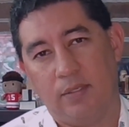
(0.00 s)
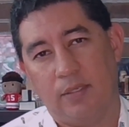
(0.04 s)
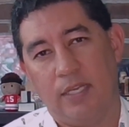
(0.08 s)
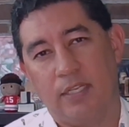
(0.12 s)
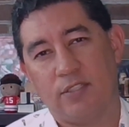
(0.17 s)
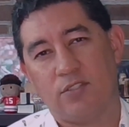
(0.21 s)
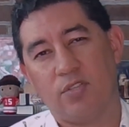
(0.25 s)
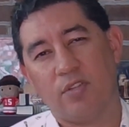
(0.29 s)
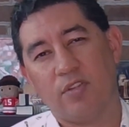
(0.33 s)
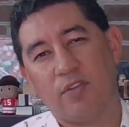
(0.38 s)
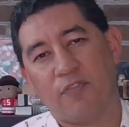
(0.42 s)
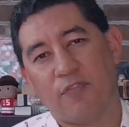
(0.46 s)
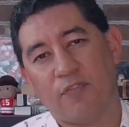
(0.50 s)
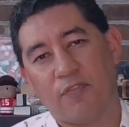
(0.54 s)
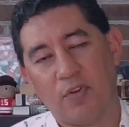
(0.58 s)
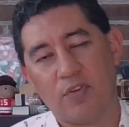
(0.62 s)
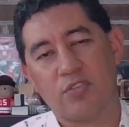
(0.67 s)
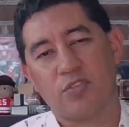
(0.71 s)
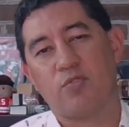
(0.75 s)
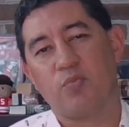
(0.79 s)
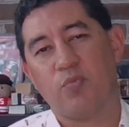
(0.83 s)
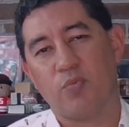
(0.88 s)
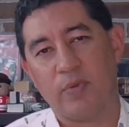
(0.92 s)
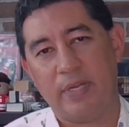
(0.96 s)
And so the
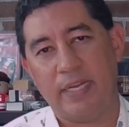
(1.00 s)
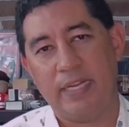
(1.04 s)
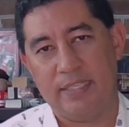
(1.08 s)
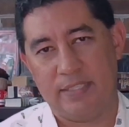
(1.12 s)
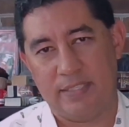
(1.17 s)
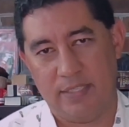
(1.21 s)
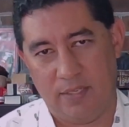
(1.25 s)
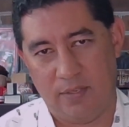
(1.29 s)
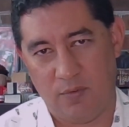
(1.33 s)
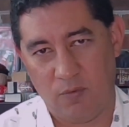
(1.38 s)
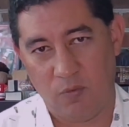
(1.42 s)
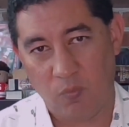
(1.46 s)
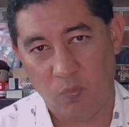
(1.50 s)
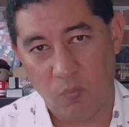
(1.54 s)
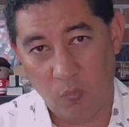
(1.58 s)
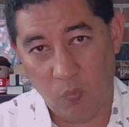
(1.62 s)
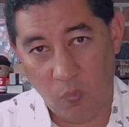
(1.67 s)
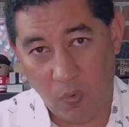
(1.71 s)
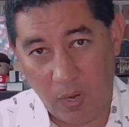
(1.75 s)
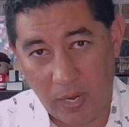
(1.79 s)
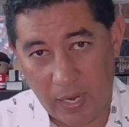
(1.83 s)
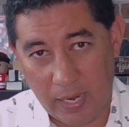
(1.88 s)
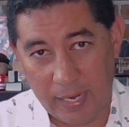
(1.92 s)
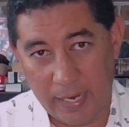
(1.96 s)
first reason
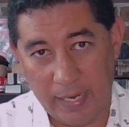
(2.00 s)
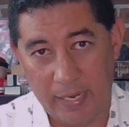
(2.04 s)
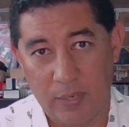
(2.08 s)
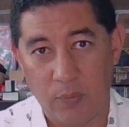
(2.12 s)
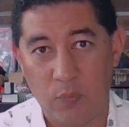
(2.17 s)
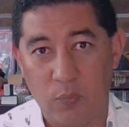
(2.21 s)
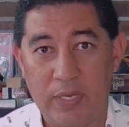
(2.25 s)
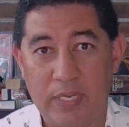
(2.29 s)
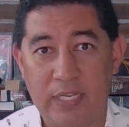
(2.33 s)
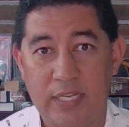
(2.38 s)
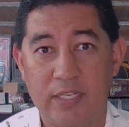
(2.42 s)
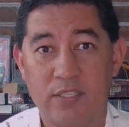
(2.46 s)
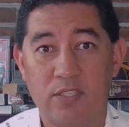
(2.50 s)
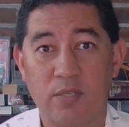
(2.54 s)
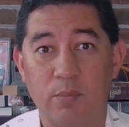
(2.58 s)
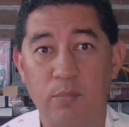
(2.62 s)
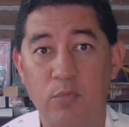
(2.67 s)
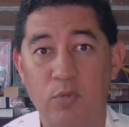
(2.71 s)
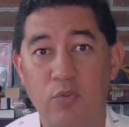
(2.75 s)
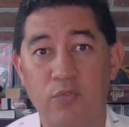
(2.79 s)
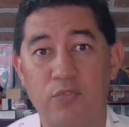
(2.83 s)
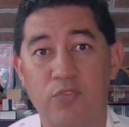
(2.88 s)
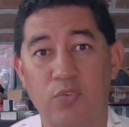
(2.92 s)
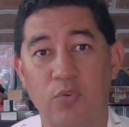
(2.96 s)
why we need to
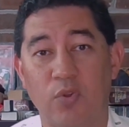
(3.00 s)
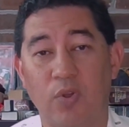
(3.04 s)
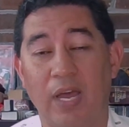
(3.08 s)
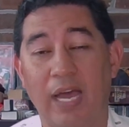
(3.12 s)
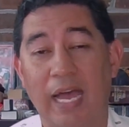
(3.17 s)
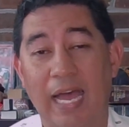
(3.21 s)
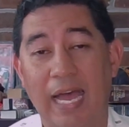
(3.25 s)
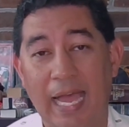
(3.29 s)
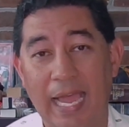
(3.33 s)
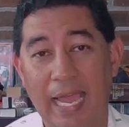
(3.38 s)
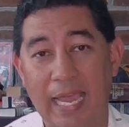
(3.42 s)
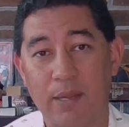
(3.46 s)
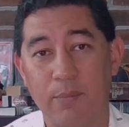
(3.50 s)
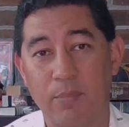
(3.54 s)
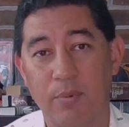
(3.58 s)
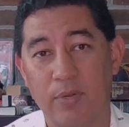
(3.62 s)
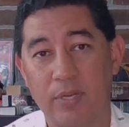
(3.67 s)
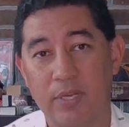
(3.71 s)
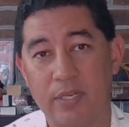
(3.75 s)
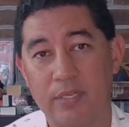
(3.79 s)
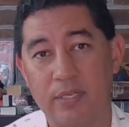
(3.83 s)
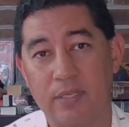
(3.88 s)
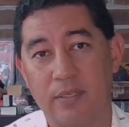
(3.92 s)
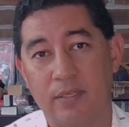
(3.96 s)
move to a
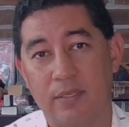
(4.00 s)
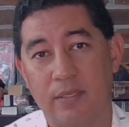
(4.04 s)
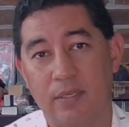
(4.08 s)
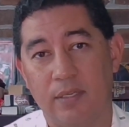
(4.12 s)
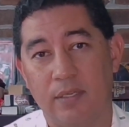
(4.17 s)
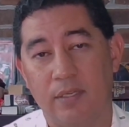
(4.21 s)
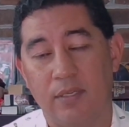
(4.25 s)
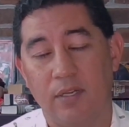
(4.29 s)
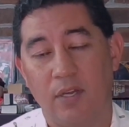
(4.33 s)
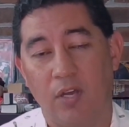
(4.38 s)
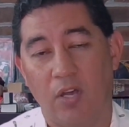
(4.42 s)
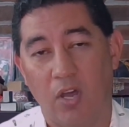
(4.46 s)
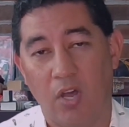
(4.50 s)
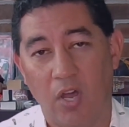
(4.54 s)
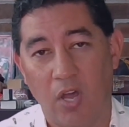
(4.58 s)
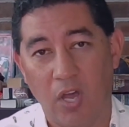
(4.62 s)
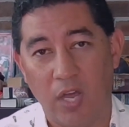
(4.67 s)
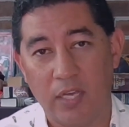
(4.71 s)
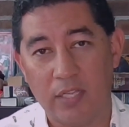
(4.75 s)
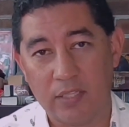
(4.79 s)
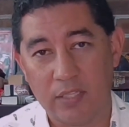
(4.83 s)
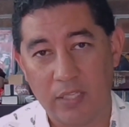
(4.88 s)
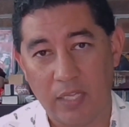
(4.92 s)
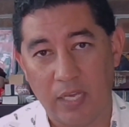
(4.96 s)
hybrid
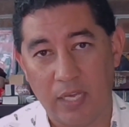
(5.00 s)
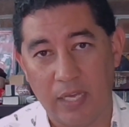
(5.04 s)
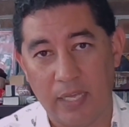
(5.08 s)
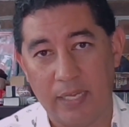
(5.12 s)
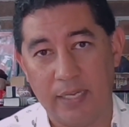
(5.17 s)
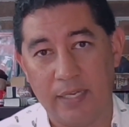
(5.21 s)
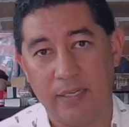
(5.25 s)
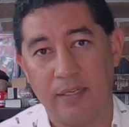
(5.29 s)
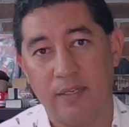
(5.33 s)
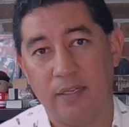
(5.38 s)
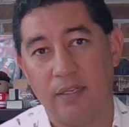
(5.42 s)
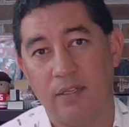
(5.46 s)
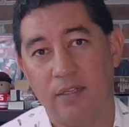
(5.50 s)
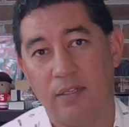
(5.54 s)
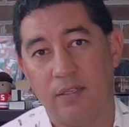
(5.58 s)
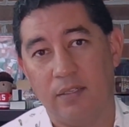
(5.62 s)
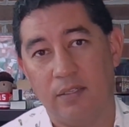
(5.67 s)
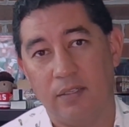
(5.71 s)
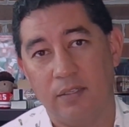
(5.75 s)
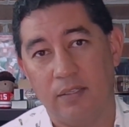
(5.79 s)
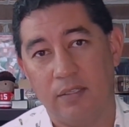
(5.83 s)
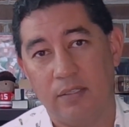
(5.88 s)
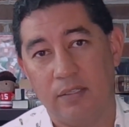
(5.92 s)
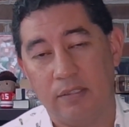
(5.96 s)
online
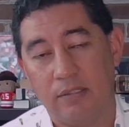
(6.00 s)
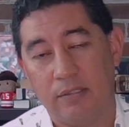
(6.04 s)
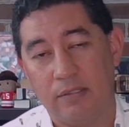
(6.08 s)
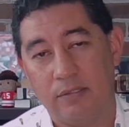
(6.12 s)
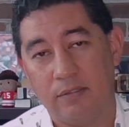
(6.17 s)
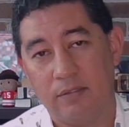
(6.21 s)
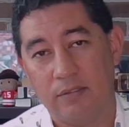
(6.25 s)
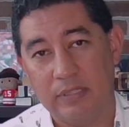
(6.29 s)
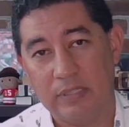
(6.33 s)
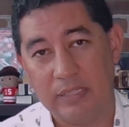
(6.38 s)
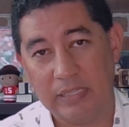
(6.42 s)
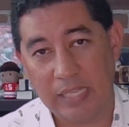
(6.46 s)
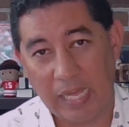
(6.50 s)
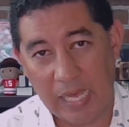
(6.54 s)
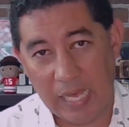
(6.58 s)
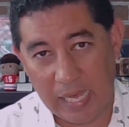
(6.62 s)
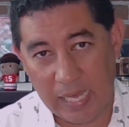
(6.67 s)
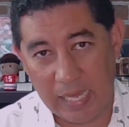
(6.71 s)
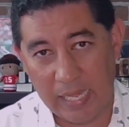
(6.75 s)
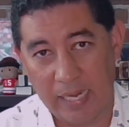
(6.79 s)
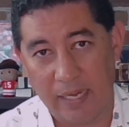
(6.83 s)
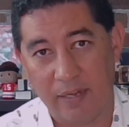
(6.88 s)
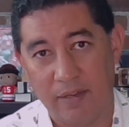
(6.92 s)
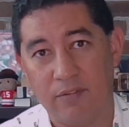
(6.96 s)

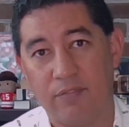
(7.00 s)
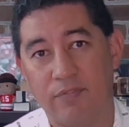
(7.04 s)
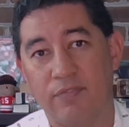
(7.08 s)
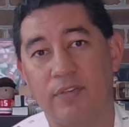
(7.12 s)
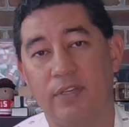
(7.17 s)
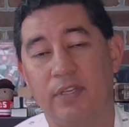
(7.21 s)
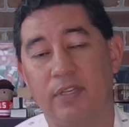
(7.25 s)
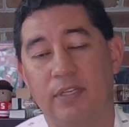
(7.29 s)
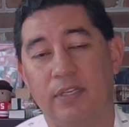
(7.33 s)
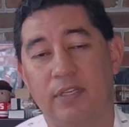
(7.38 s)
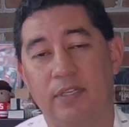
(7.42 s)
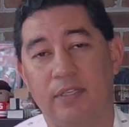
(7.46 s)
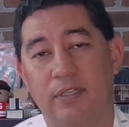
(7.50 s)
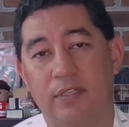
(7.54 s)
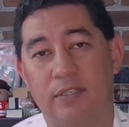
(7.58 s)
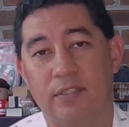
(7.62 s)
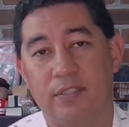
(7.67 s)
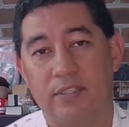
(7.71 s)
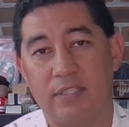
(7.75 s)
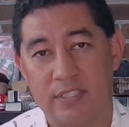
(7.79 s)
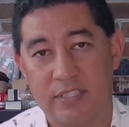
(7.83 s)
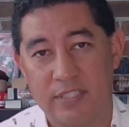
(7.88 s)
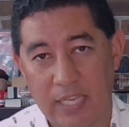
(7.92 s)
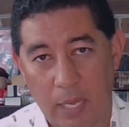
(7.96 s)
live
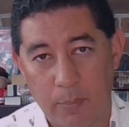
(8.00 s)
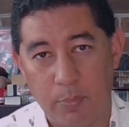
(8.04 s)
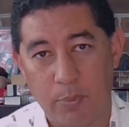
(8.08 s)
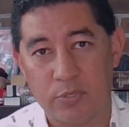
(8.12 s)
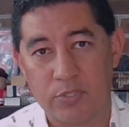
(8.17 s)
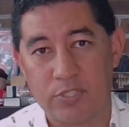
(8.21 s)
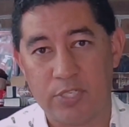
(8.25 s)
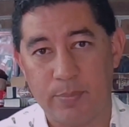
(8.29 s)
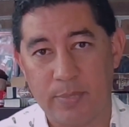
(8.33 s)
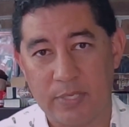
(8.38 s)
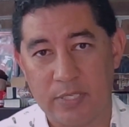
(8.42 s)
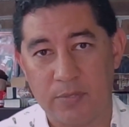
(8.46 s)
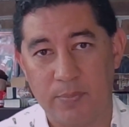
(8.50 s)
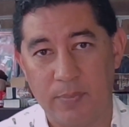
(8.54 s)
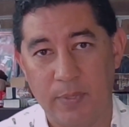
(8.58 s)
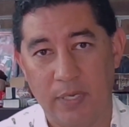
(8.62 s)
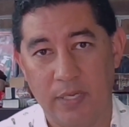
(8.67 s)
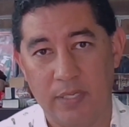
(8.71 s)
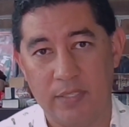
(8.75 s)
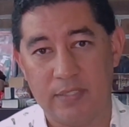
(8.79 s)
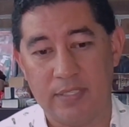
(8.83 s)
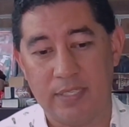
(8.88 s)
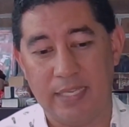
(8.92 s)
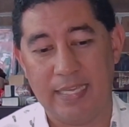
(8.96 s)
discipleship
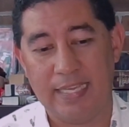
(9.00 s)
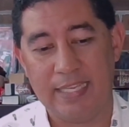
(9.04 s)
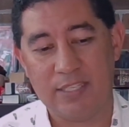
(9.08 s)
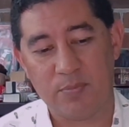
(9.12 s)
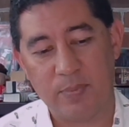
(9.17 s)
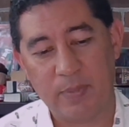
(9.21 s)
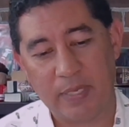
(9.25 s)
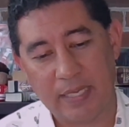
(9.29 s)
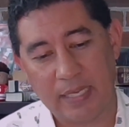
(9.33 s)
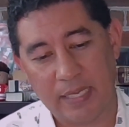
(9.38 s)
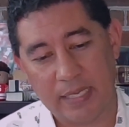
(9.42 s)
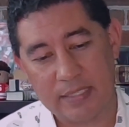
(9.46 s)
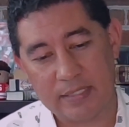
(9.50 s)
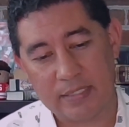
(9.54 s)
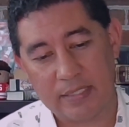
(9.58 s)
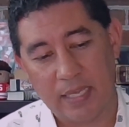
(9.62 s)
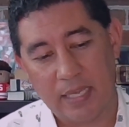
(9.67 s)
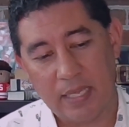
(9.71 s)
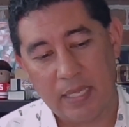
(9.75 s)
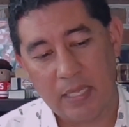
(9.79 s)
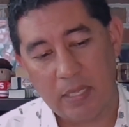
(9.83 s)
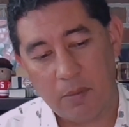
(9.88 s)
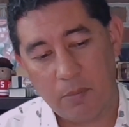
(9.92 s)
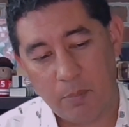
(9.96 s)
experience is because
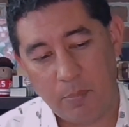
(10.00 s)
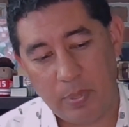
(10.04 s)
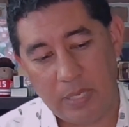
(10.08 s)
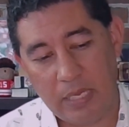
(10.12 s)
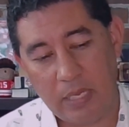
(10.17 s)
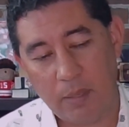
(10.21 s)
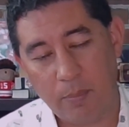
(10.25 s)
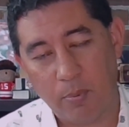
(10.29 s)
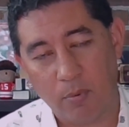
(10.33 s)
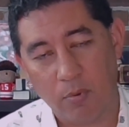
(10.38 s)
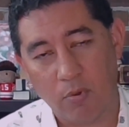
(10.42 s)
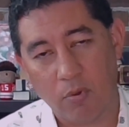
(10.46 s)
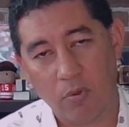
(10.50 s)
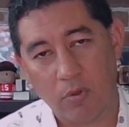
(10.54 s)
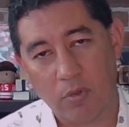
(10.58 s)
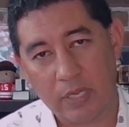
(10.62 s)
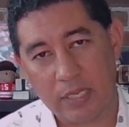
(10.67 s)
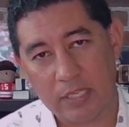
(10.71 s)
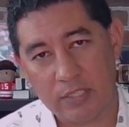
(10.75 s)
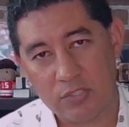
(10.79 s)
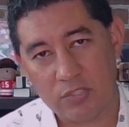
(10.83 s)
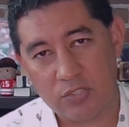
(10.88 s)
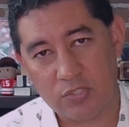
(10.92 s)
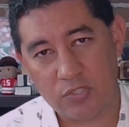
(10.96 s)
people
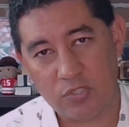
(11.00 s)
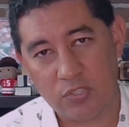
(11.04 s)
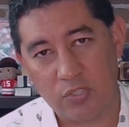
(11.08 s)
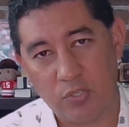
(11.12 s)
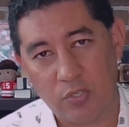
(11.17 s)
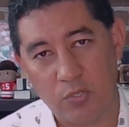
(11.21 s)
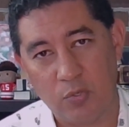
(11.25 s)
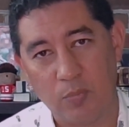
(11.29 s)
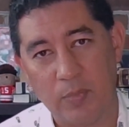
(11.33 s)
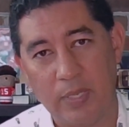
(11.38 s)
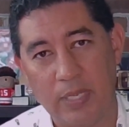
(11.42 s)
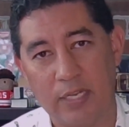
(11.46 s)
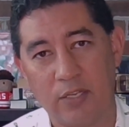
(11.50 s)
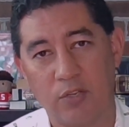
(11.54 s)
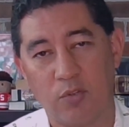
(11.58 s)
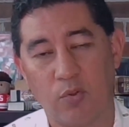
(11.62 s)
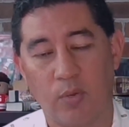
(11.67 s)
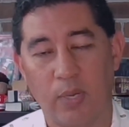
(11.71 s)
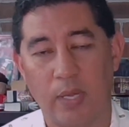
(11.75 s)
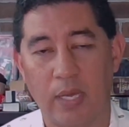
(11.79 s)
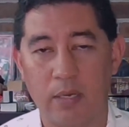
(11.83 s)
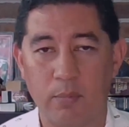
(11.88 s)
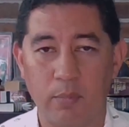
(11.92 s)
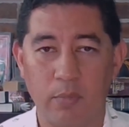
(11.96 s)
consume
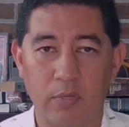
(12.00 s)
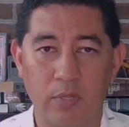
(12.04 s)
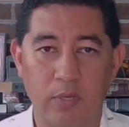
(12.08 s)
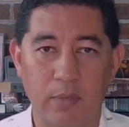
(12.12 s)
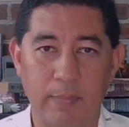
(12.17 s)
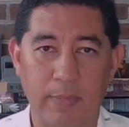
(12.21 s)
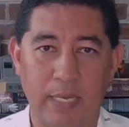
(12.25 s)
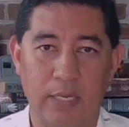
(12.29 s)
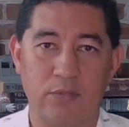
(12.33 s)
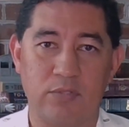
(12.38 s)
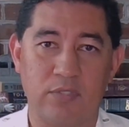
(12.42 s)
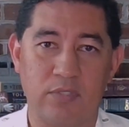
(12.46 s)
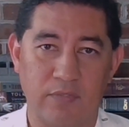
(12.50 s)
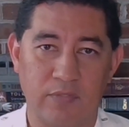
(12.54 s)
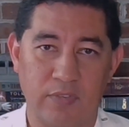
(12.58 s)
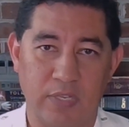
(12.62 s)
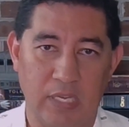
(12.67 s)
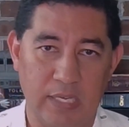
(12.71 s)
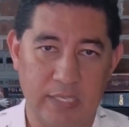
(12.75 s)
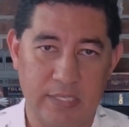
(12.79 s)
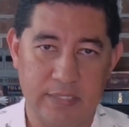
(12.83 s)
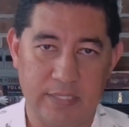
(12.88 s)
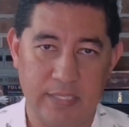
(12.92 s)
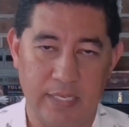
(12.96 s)
incredible amounts of
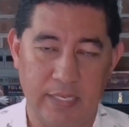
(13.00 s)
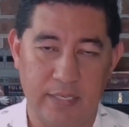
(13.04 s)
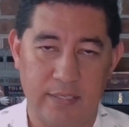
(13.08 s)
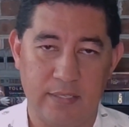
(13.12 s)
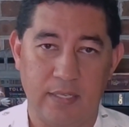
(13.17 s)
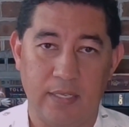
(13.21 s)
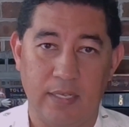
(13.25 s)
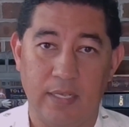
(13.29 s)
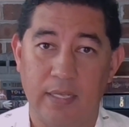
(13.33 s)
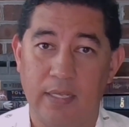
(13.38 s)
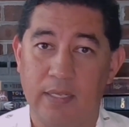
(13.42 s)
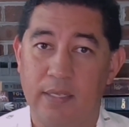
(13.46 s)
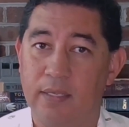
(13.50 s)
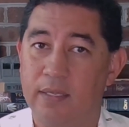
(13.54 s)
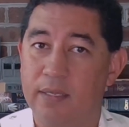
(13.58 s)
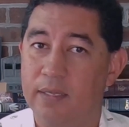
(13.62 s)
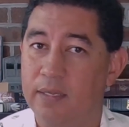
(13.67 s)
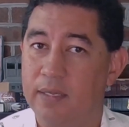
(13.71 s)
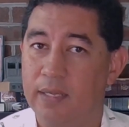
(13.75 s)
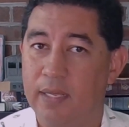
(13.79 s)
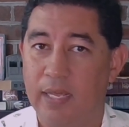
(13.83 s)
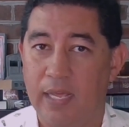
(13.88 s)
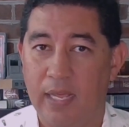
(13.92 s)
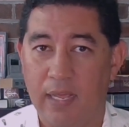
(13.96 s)
content
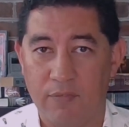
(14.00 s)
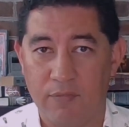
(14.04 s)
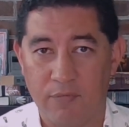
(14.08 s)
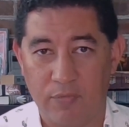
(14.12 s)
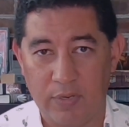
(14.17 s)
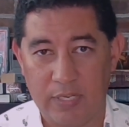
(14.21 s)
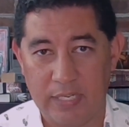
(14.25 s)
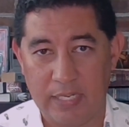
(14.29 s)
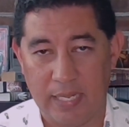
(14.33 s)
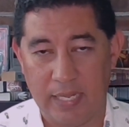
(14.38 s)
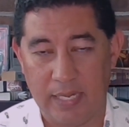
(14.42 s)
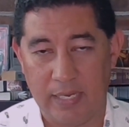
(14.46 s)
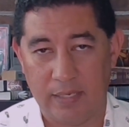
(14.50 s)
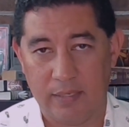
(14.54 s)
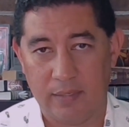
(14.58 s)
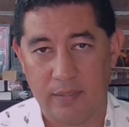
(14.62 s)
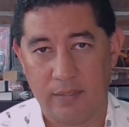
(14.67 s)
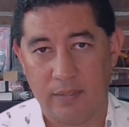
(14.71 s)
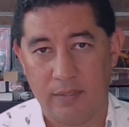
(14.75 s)
every day.